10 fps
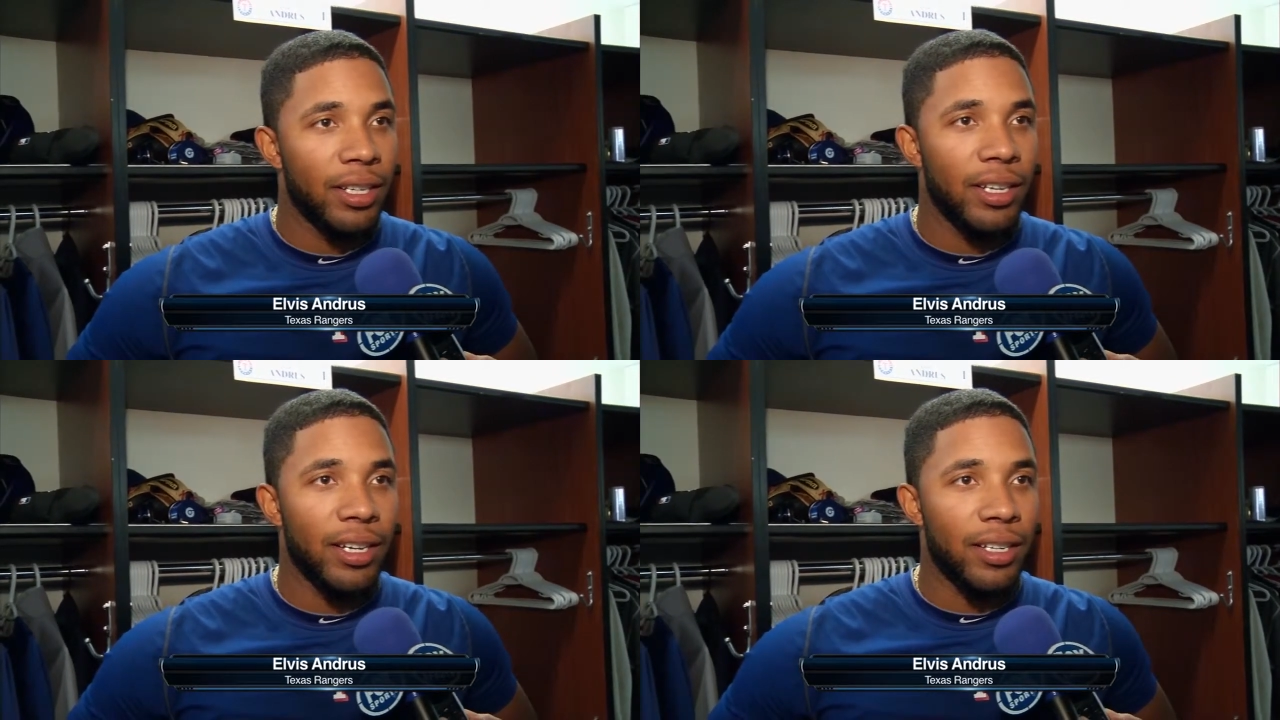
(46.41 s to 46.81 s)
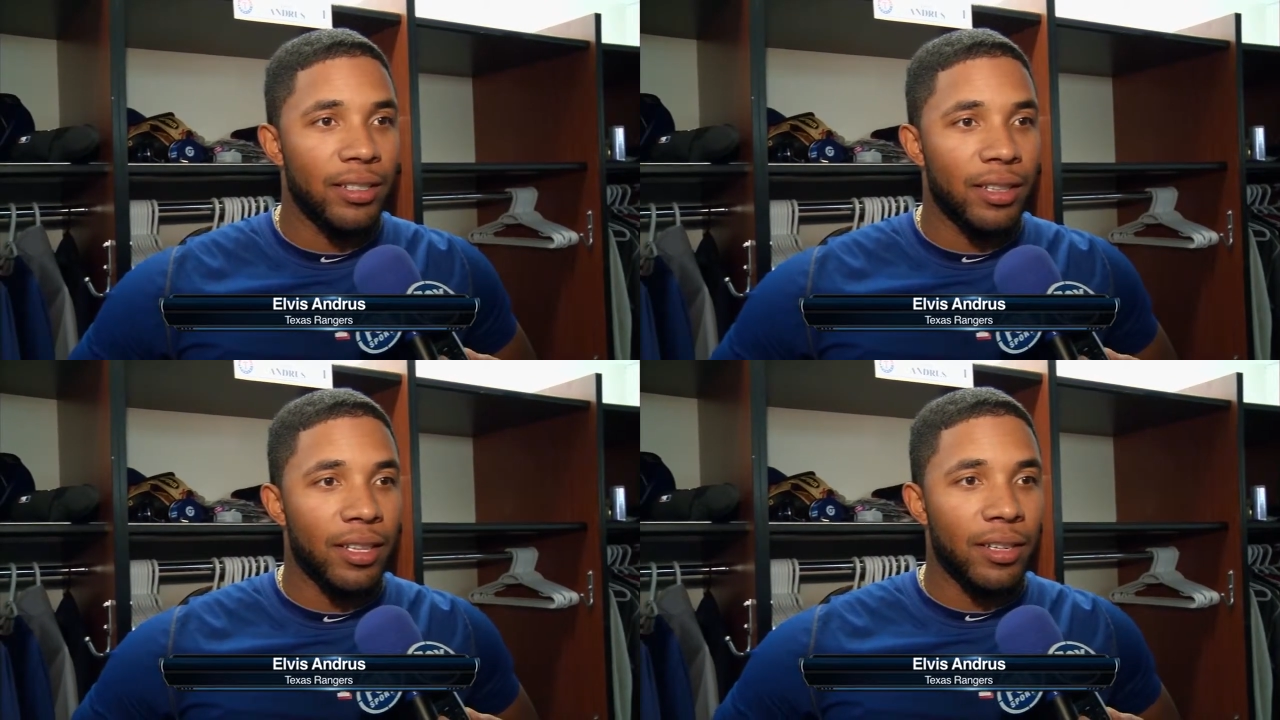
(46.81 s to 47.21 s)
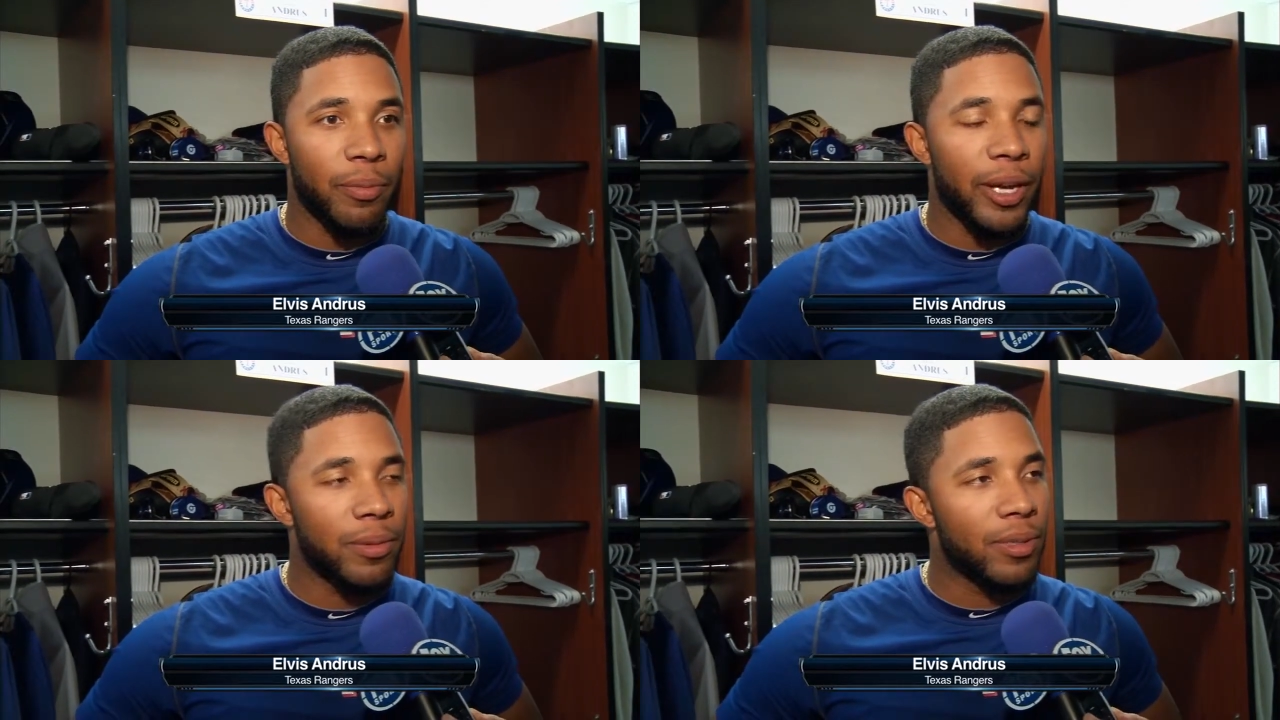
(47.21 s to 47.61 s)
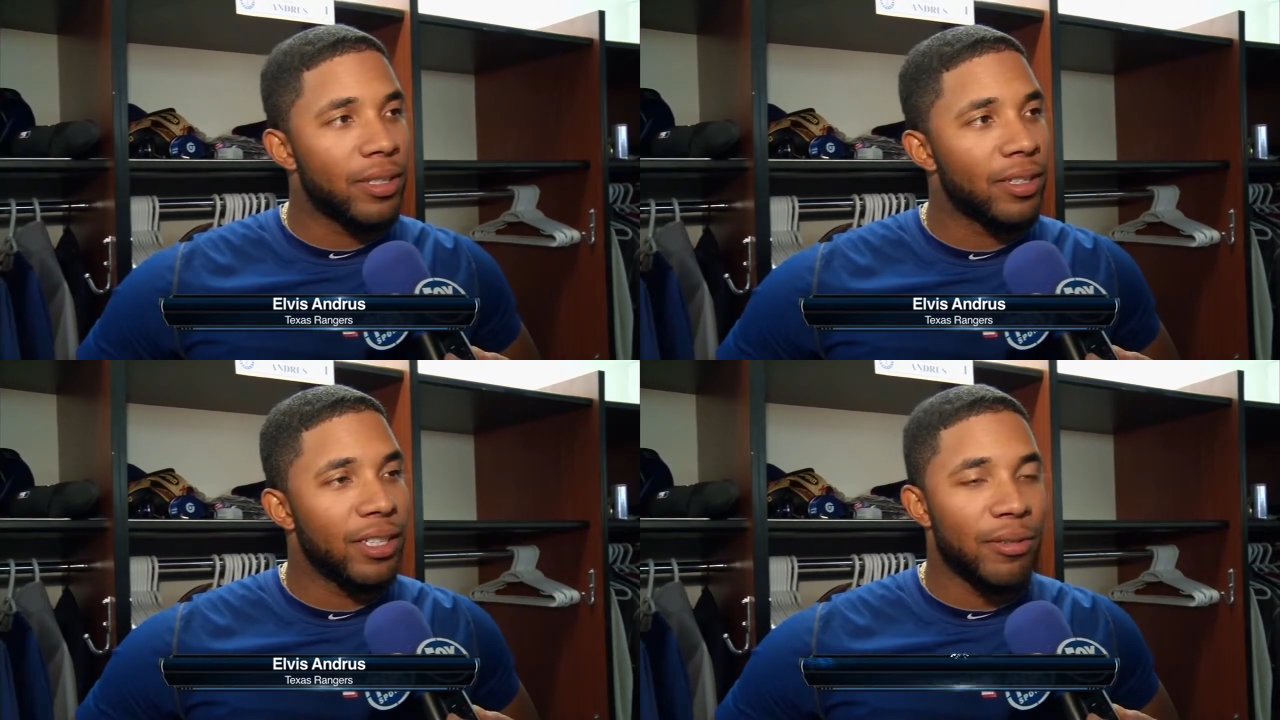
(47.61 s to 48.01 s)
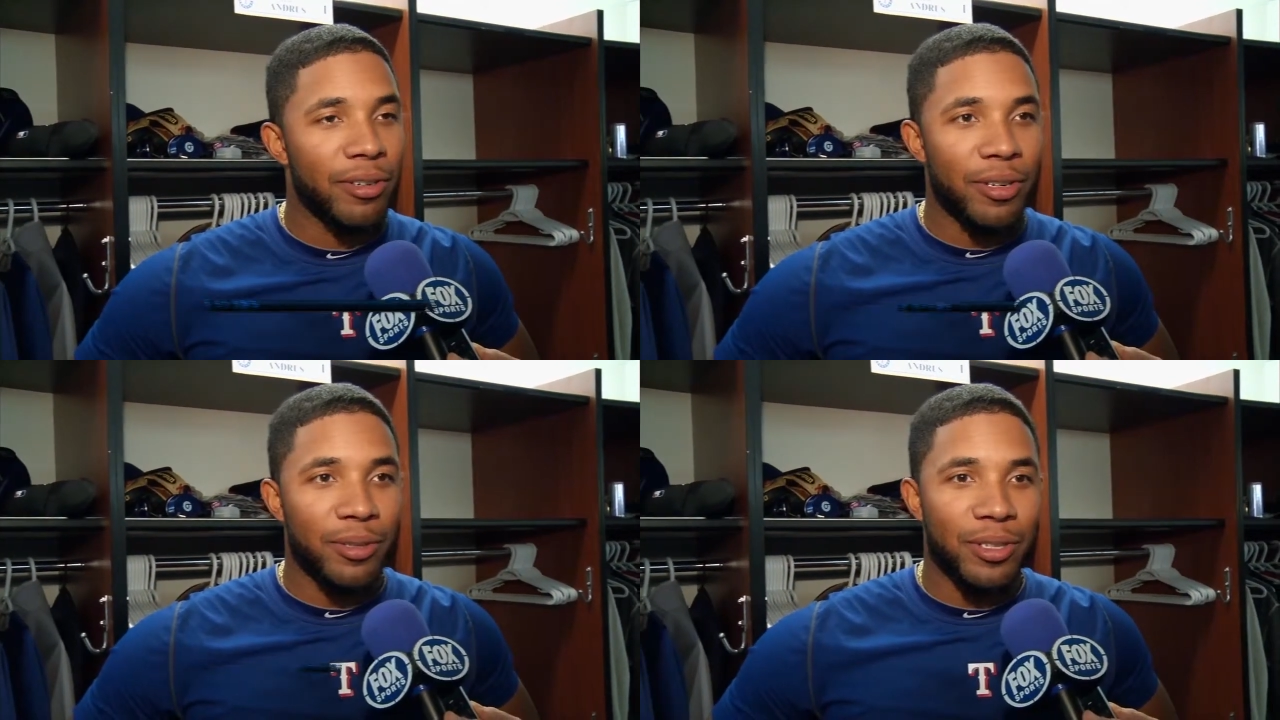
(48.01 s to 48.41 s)
you know, that's the thing of baseball. You never
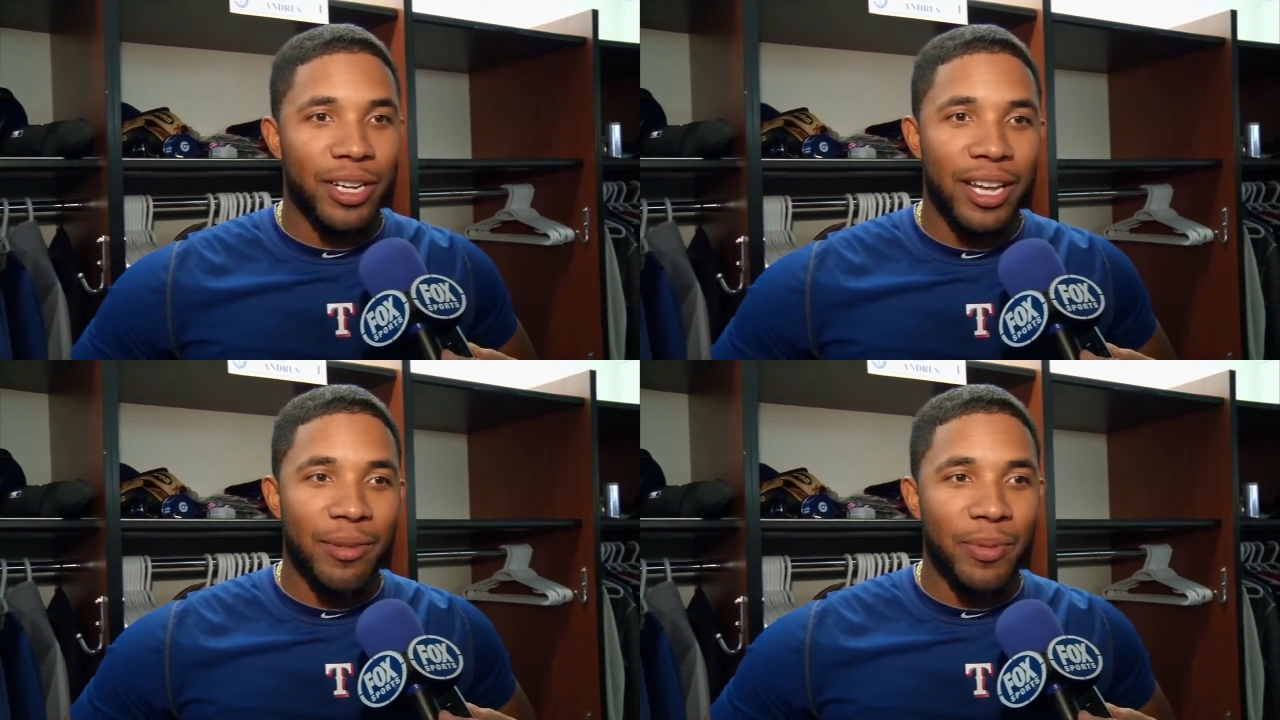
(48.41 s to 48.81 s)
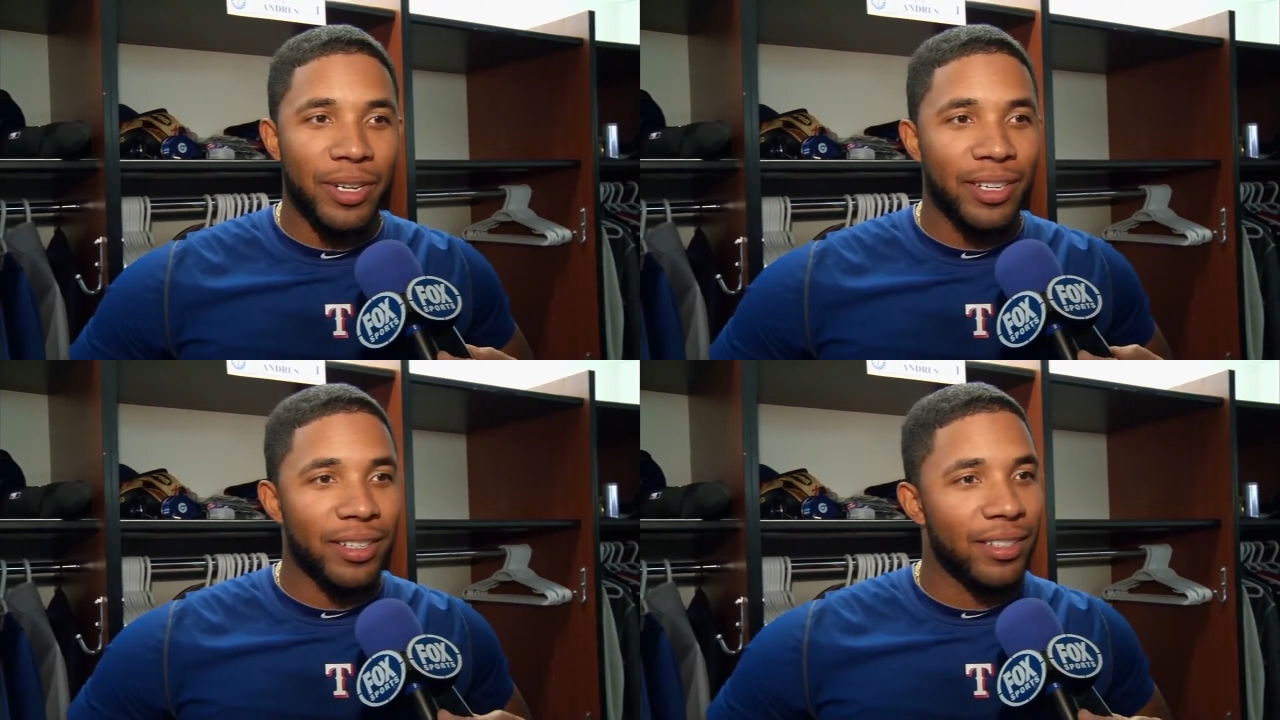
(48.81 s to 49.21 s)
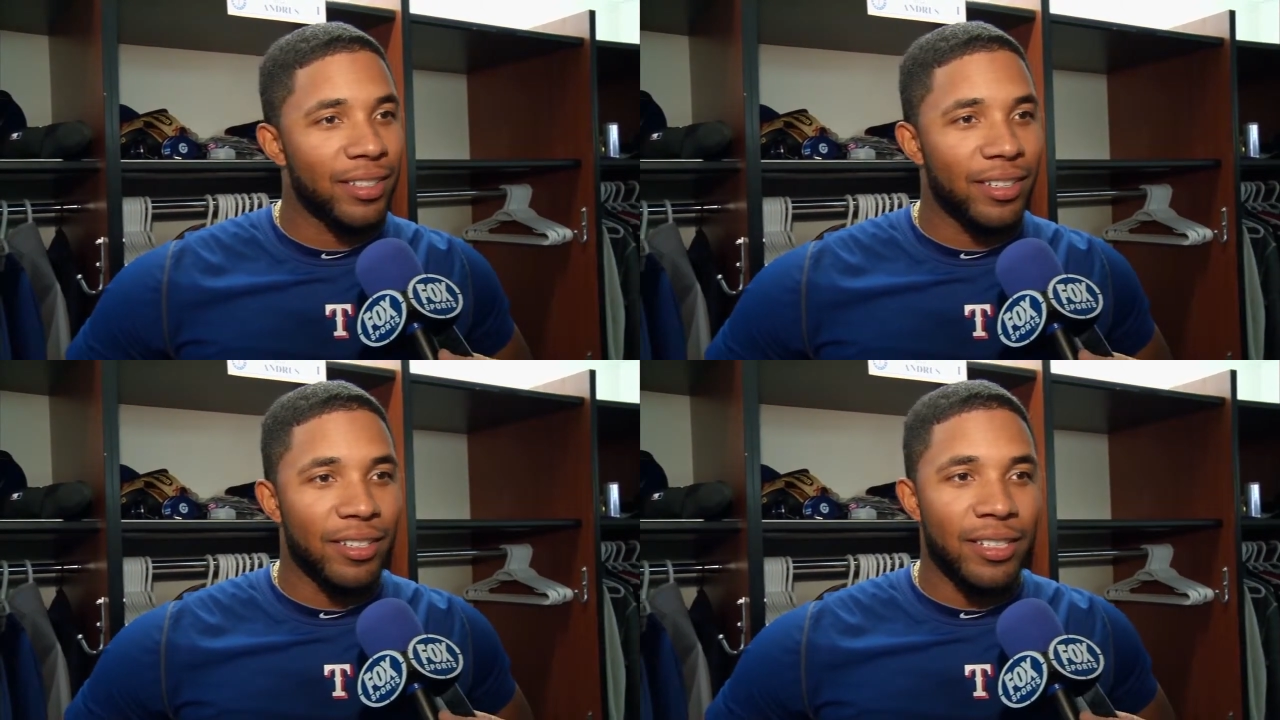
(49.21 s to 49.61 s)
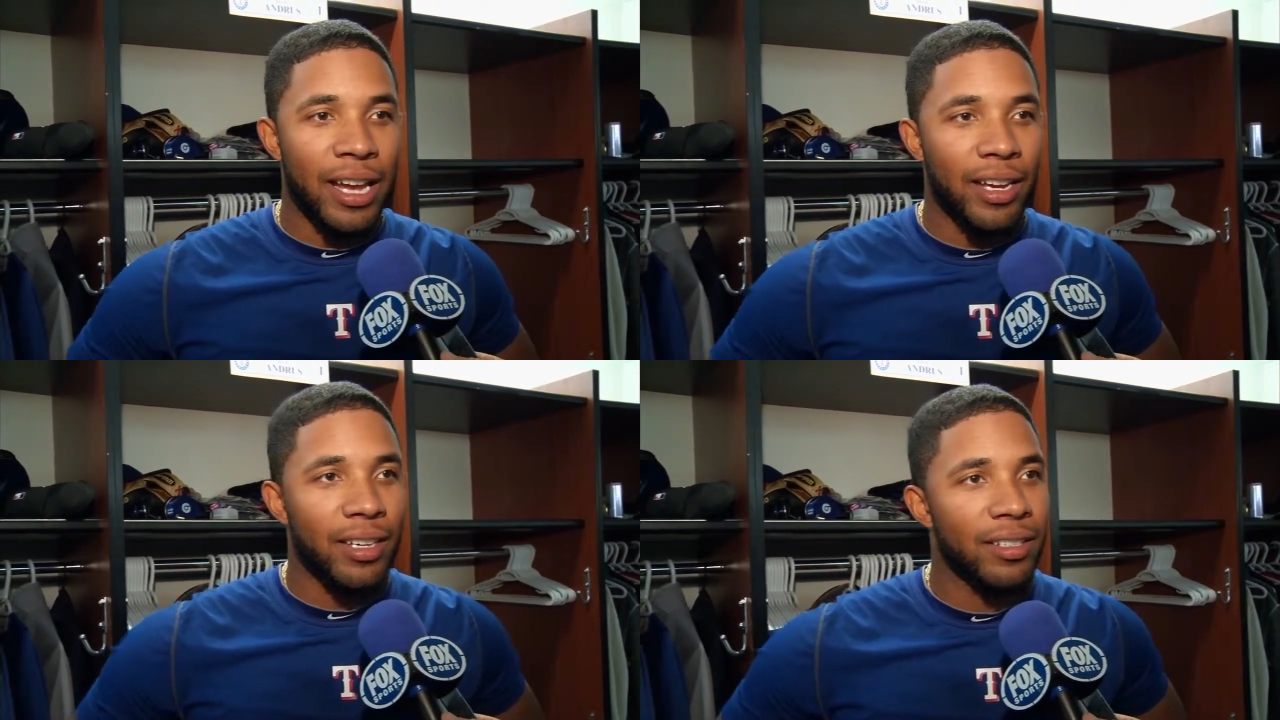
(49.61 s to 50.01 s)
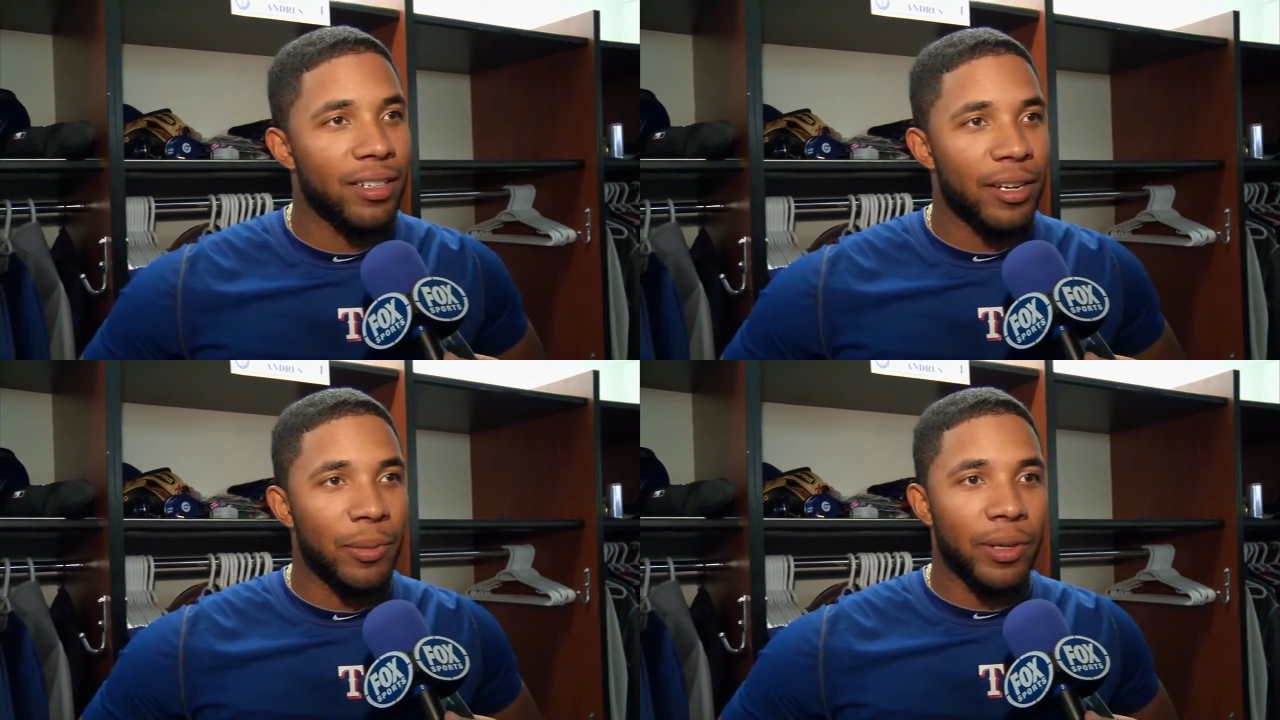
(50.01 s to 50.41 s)
know what's going to happen, and, you know, it's 9 innings. You
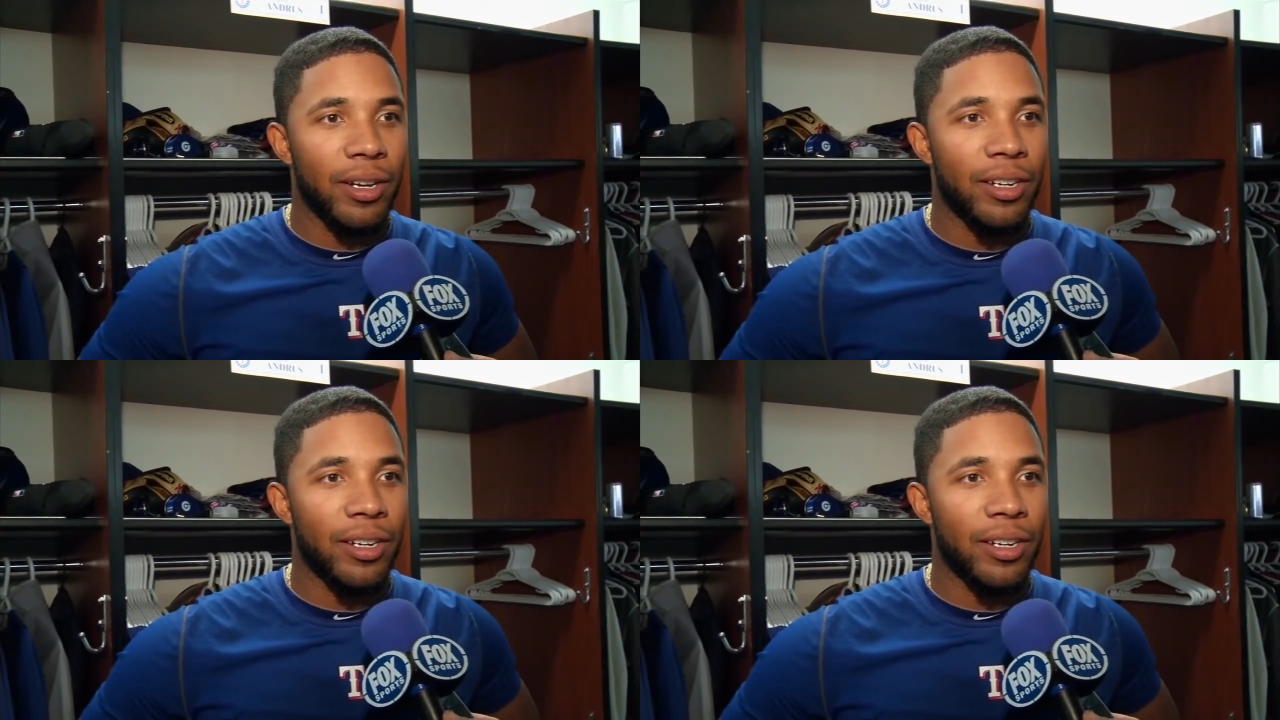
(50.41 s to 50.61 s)
got to play